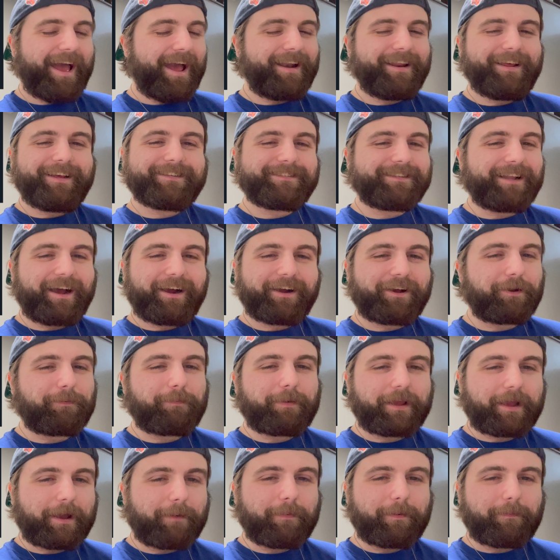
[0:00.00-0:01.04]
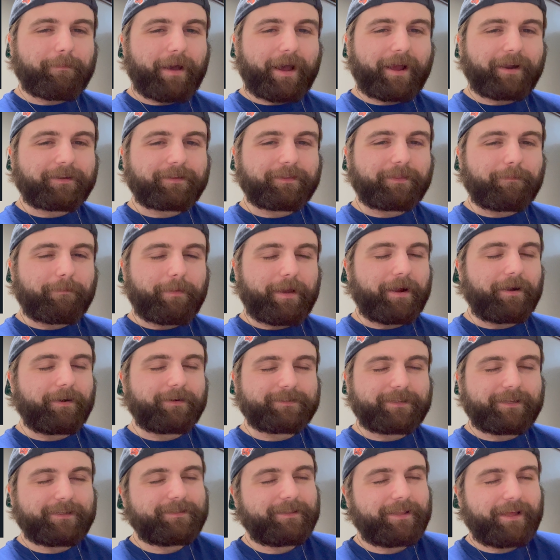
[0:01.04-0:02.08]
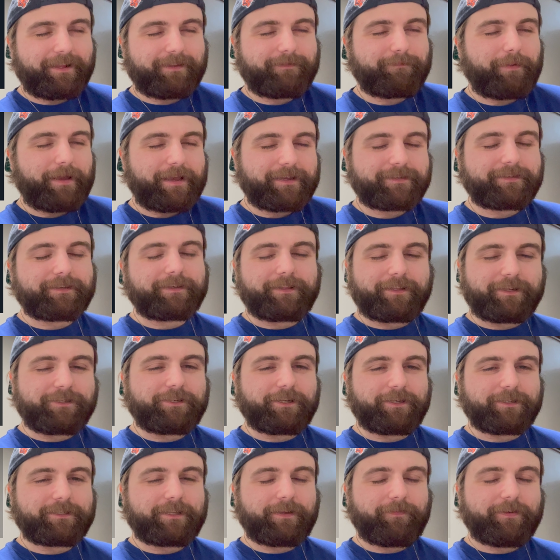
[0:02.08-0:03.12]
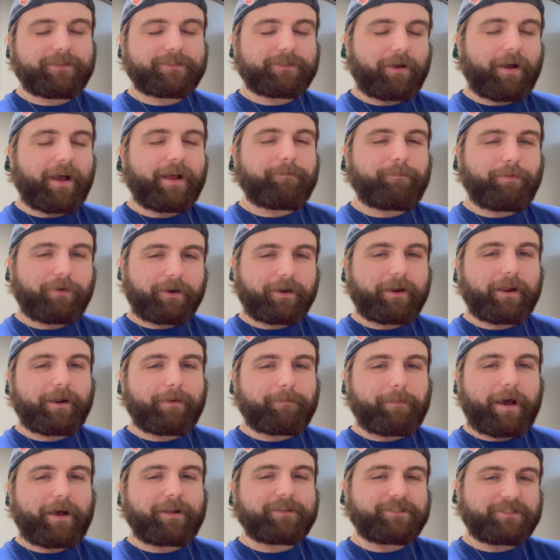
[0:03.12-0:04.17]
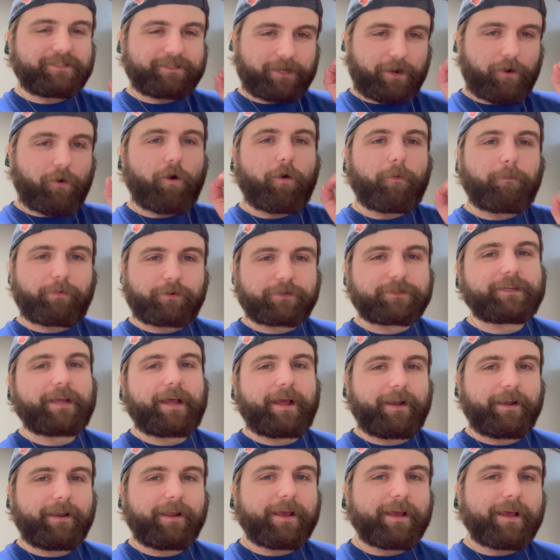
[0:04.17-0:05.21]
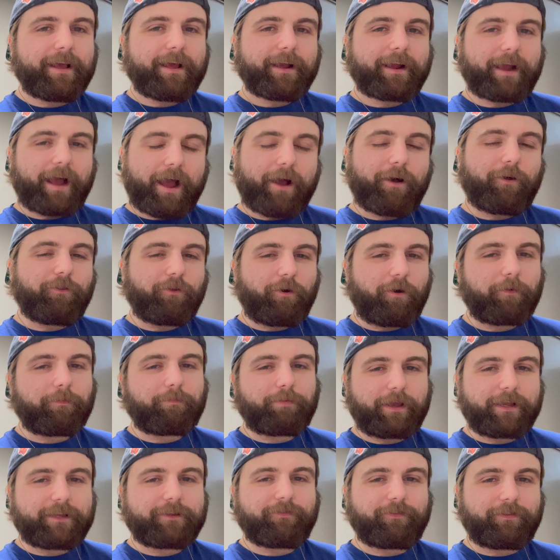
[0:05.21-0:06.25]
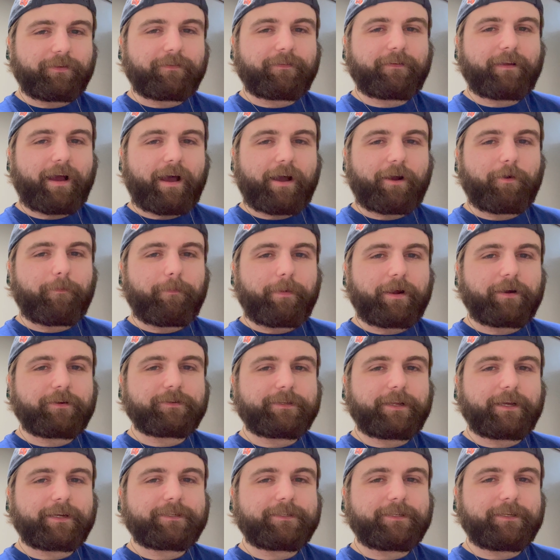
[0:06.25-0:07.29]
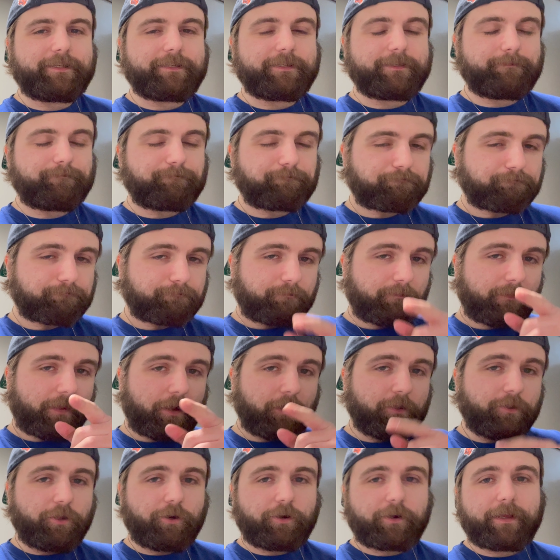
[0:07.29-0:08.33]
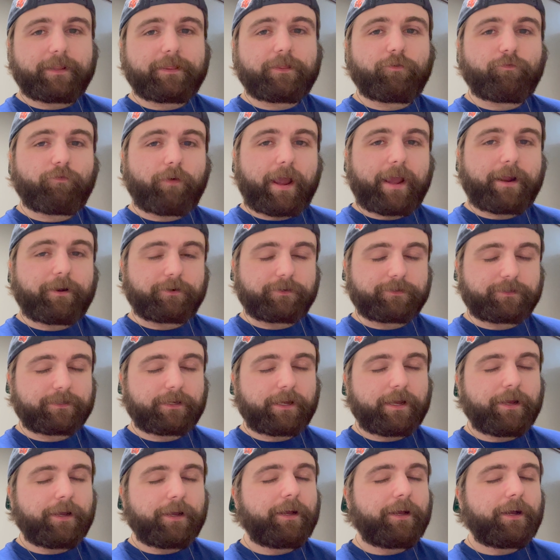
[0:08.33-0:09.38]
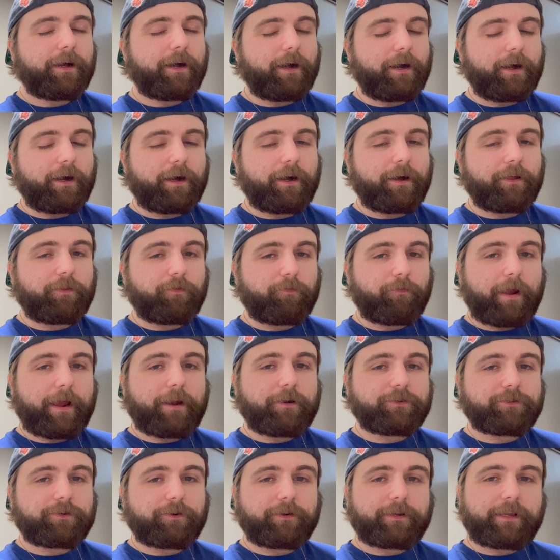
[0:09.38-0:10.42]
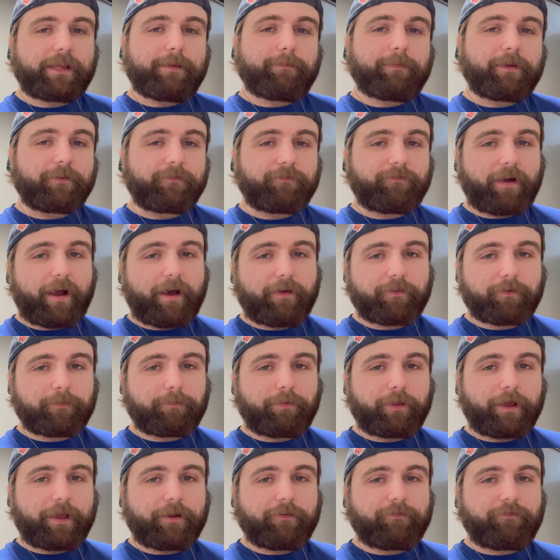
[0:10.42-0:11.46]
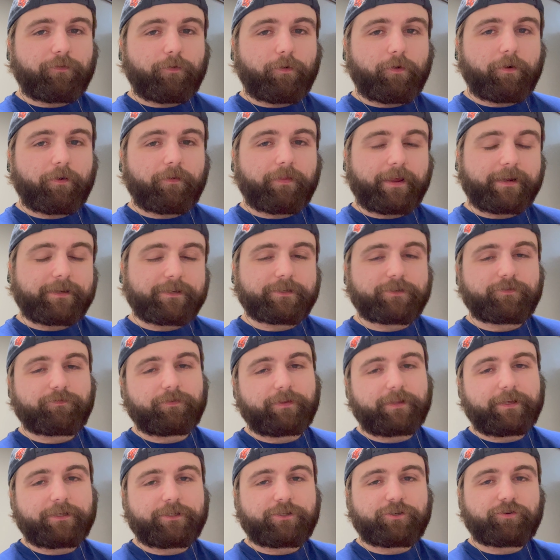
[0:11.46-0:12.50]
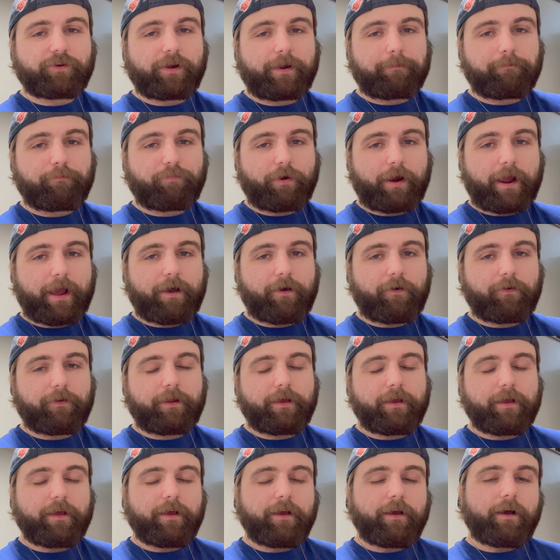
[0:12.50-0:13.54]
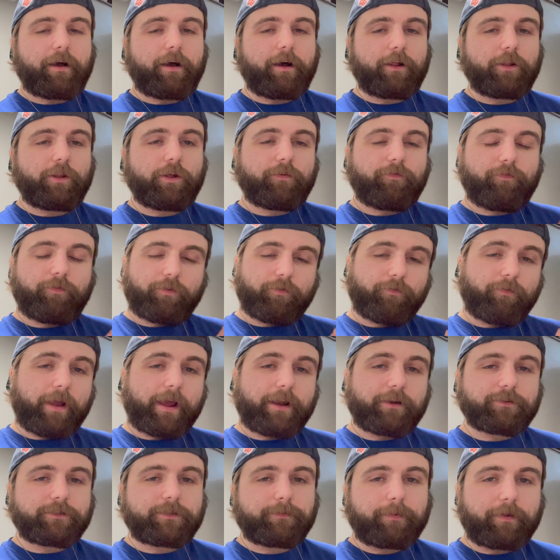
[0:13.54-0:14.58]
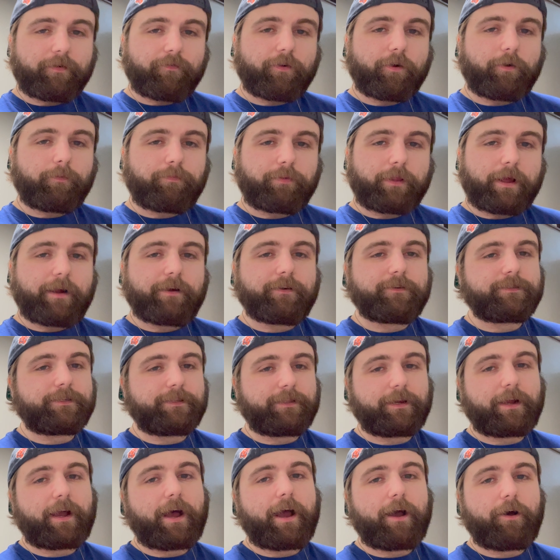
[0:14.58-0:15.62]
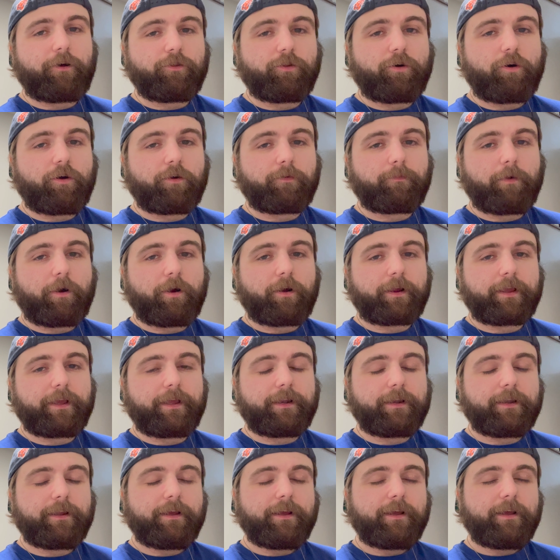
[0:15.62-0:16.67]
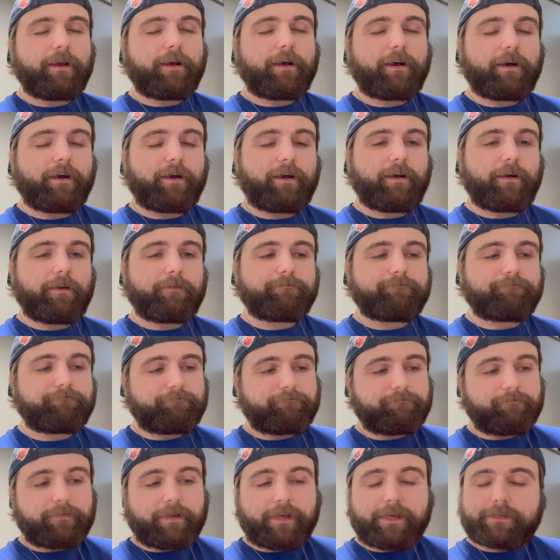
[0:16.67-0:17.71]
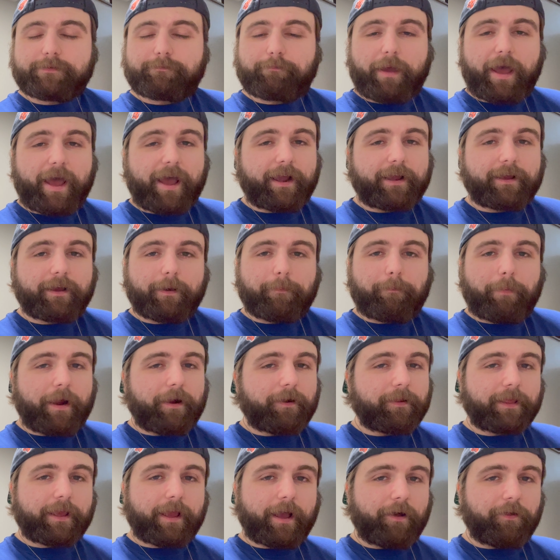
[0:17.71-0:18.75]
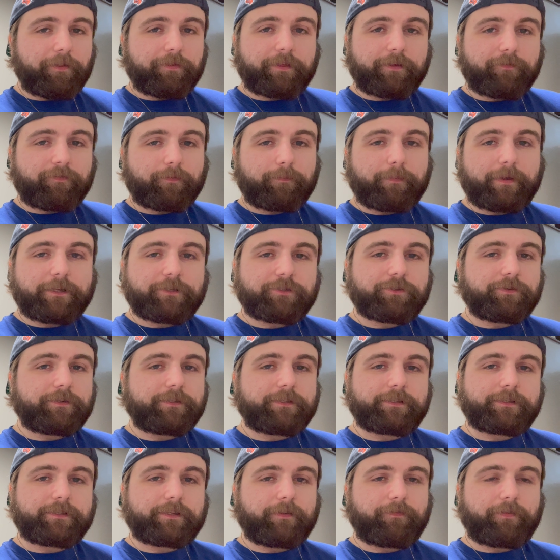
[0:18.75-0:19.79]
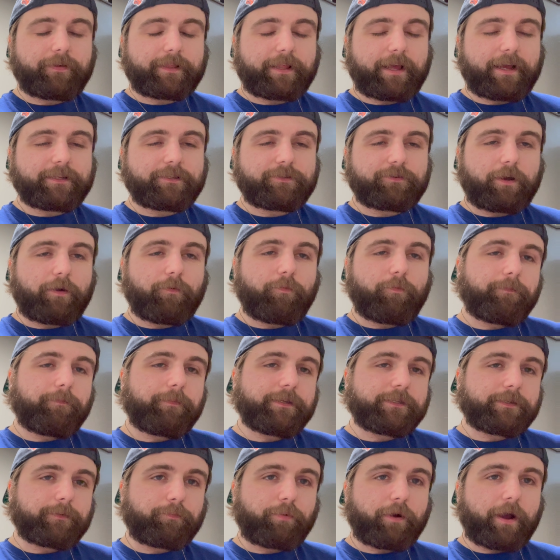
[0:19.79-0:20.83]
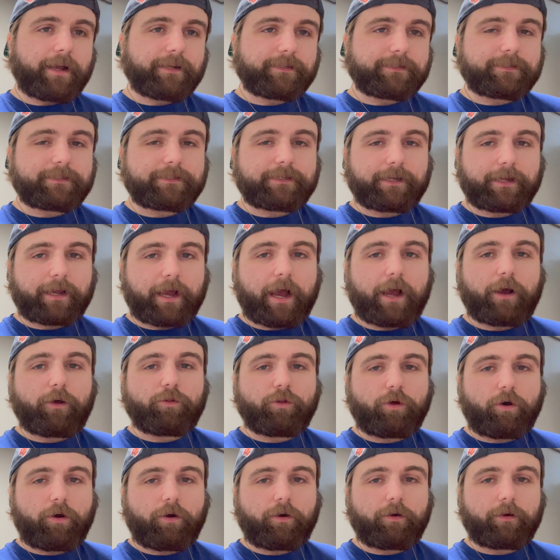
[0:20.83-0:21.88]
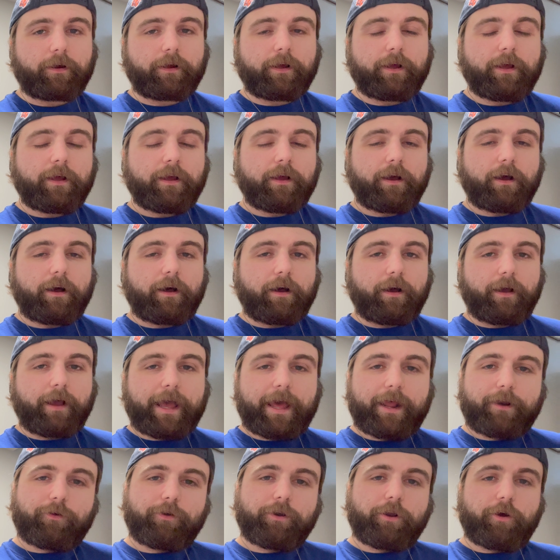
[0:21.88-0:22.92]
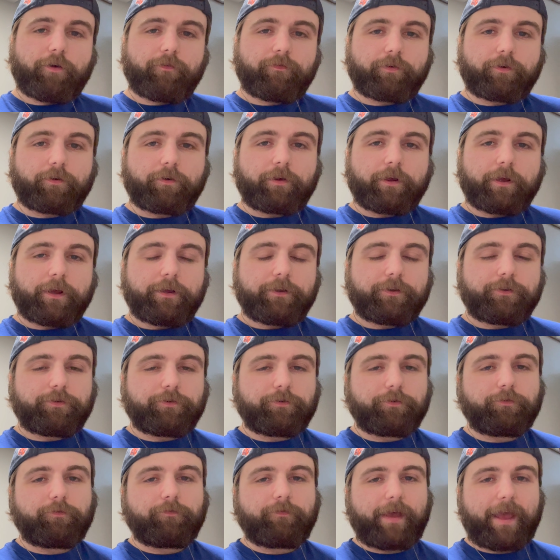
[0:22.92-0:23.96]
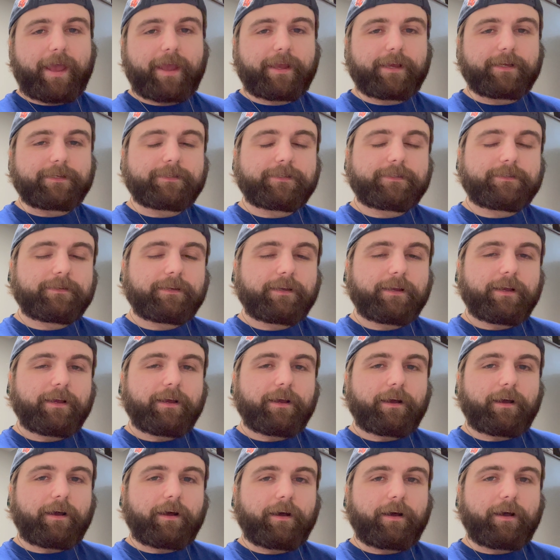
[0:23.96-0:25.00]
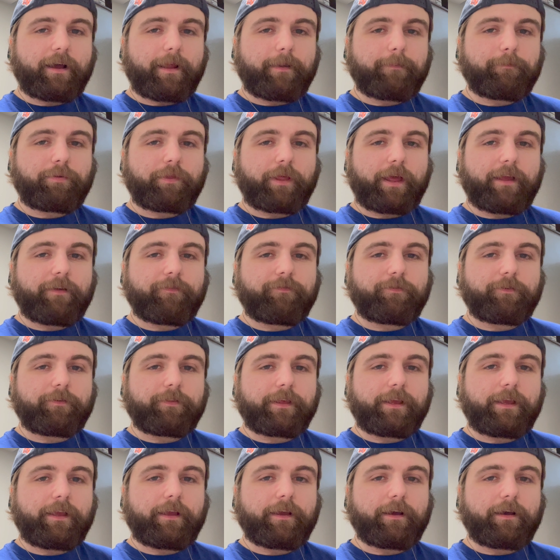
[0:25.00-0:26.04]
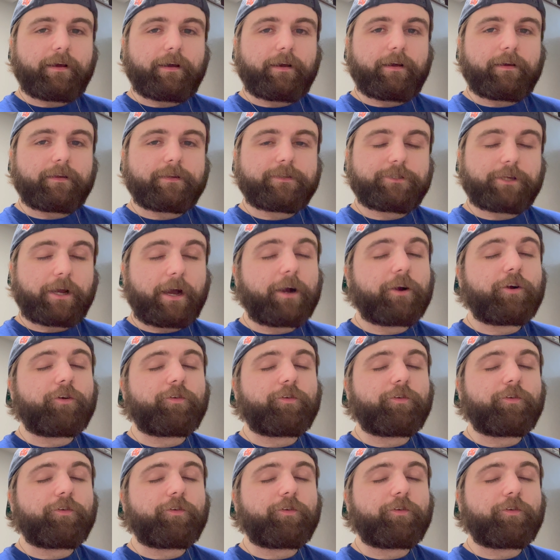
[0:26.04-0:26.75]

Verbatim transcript: and he's not going to be coming back to the Bears. That, that's basically the gist of it. So I'd put it at about zero percent. Kyle Long plays for the Chicago Bears next season. Look at the Raiders. Uh, the Raiders are a team his father played for. They just released Trent Brown. Uh, look for the Raiders to be real players in the Kyle Long market. Uh, He's back apparently healthy from injuries and stuff like that, so I be surprised to see Kyle Long uh, head on over to Vegas uh, and play for the uh, Jon